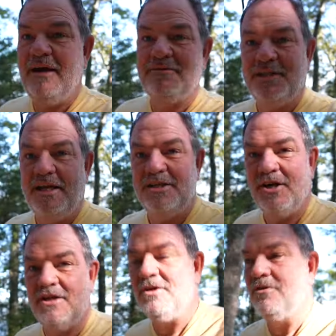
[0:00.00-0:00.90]
have steady
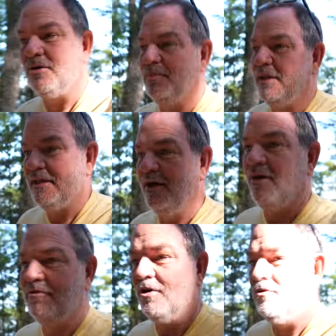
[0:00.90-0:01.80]
shot turned completely
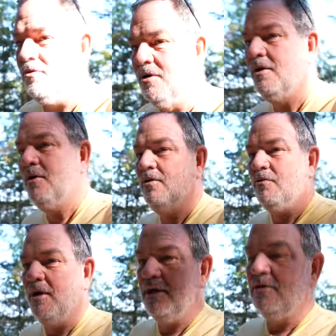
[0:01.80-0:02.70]
off. No
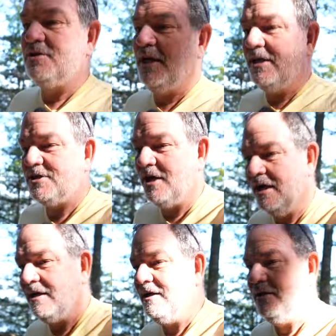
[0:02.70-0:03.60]
regular steady
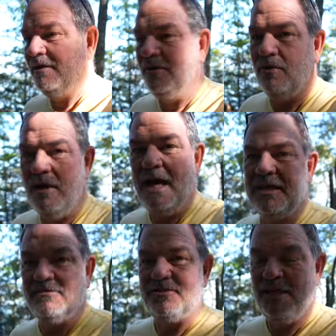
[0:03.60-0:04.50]
shot, no
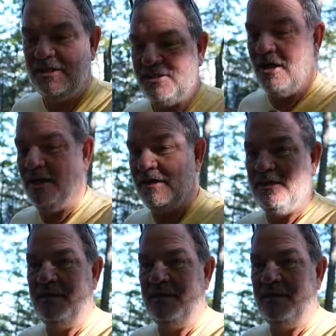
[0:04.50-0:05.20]
active steady shot,